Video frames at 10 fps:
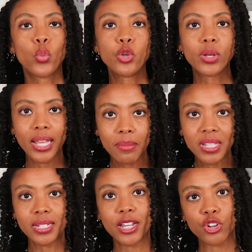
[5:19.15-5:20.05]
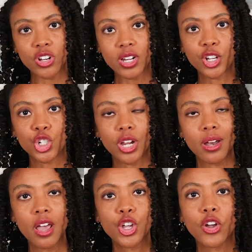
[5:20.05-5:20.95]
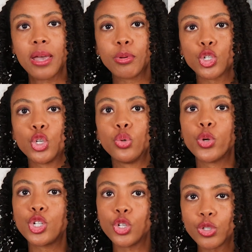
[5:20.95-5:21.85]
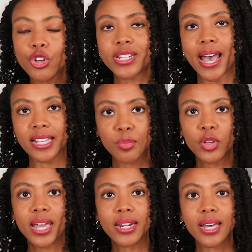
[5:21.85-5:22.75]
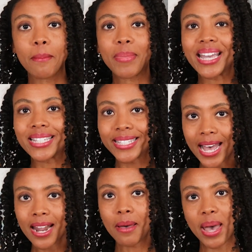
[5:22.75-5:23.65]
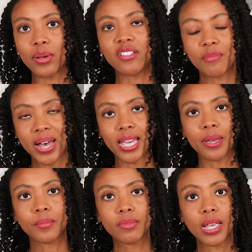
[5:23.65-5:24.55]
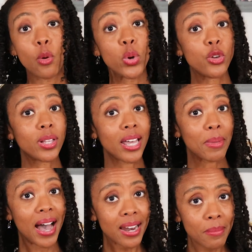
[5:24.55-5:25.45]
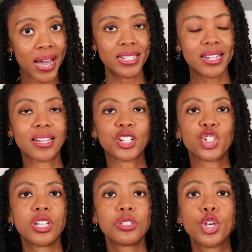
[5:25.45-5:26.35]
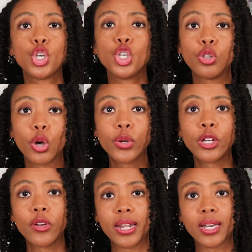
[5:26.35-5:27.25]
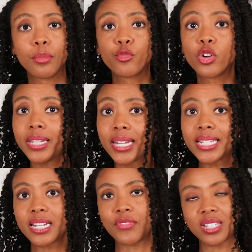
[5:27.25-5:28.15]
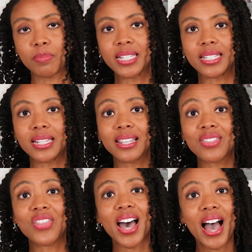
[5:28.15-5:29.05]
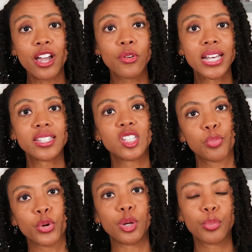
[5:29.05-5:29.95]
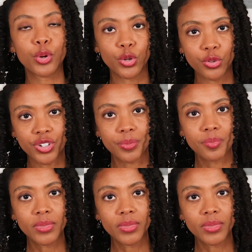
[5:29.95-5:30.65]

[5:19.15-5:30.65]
When you claim the standard deduction, you're able to reduce your taxable income by a set amount of money. And when you claim itemized deductions, you lower your income from a list of expenses that the IRS has pre-approved.